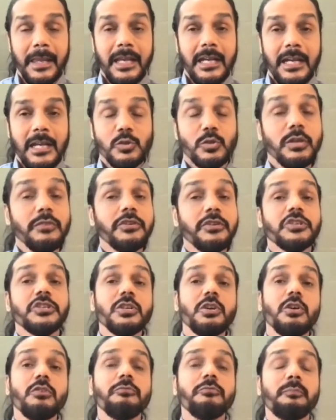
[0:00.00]
So the vision
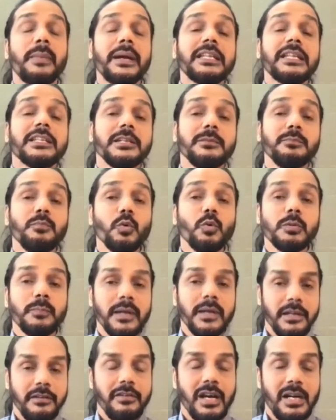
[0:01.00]
of MaitriBodh
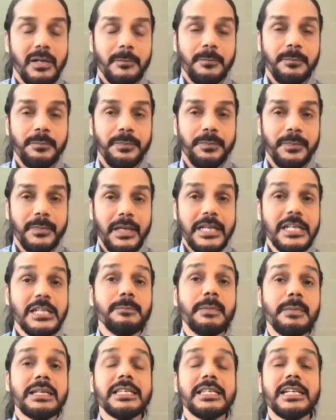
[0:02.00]
Parivaar is
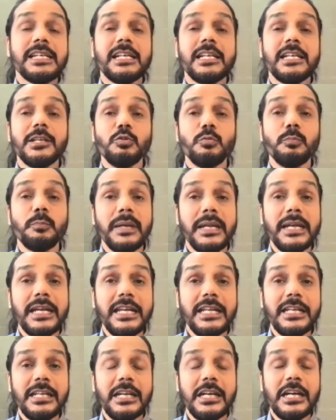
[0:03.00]
basically to bring
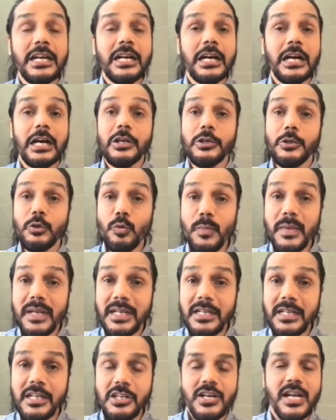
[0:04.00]
in a
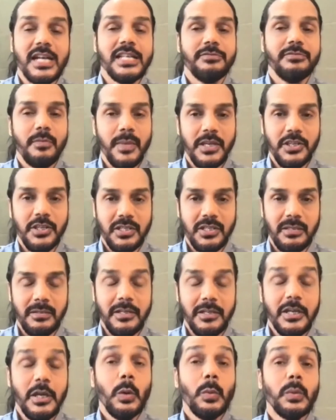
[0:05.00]
human transformation,
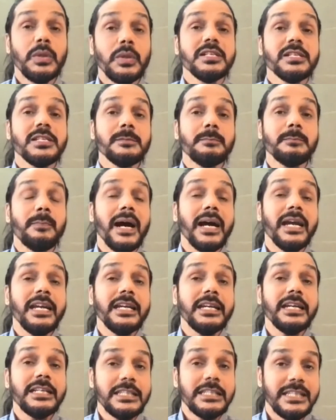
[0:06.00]
which is by
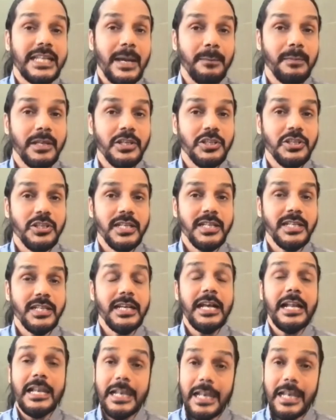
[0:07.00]
establishing
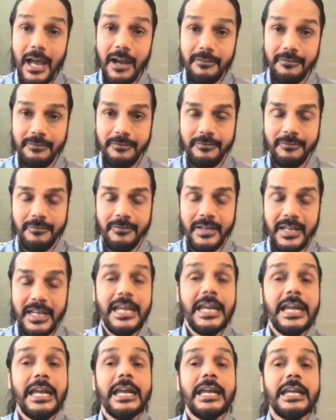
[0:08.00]
love
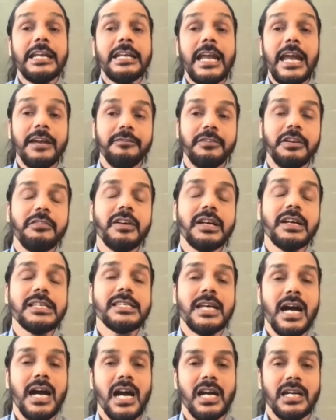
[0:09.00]
in everyone's
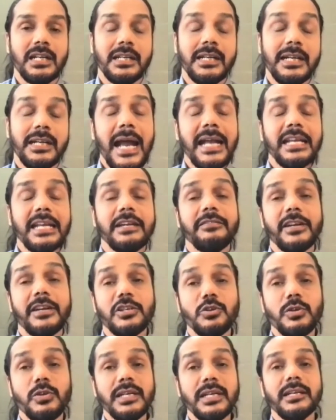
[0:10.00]
heart. And
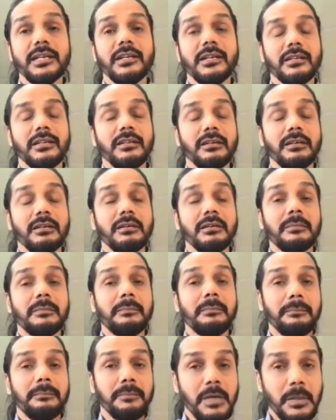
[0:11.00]
eventually the
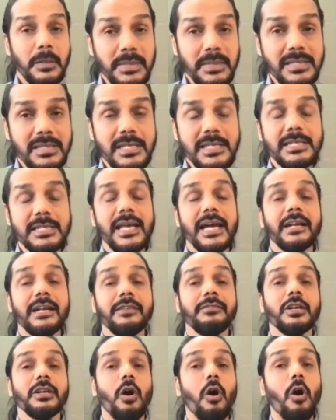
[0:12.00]
purpose is that
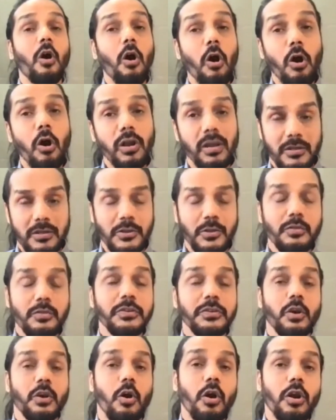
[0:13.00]
we all
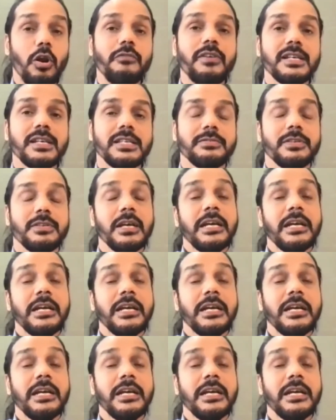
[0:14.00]
of us,